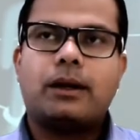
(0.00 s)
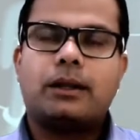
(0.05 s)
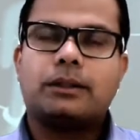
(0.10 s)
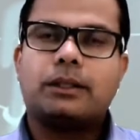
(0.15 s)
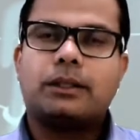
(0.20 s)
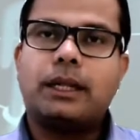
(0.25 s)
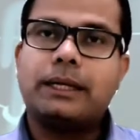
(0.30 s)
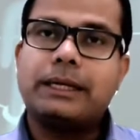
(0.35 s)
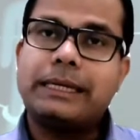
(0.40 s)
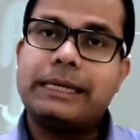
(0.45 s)

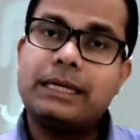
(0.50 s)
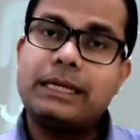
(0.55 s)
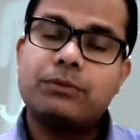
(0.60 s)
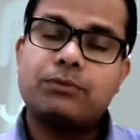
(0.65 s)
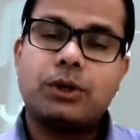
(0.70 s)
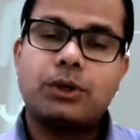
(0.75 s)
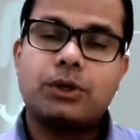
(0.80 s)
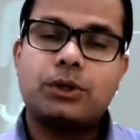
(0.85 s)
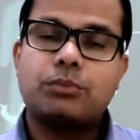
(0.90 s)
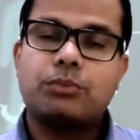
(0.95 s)
the need
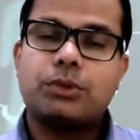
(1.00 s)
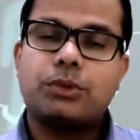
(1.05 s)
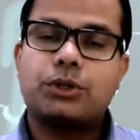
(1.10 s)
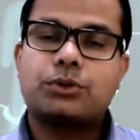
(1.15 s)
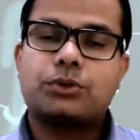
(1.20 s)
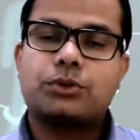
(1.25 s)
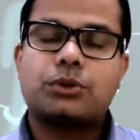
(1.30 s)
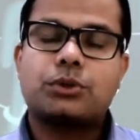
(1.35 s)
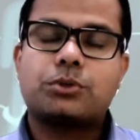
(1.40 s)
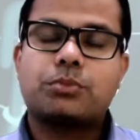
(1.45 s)
for human
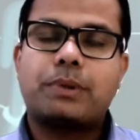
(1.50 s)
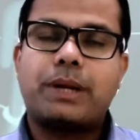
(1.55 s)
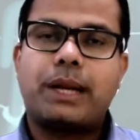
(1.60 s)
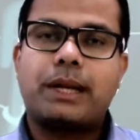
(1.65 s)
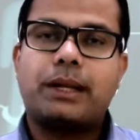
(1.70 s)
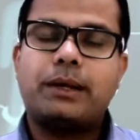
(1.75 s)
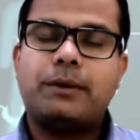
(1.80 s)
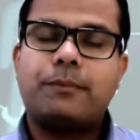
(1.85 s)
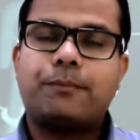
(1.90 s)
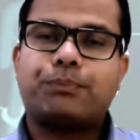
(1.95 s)
resource
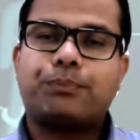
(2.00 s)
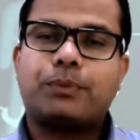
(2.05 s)
planning.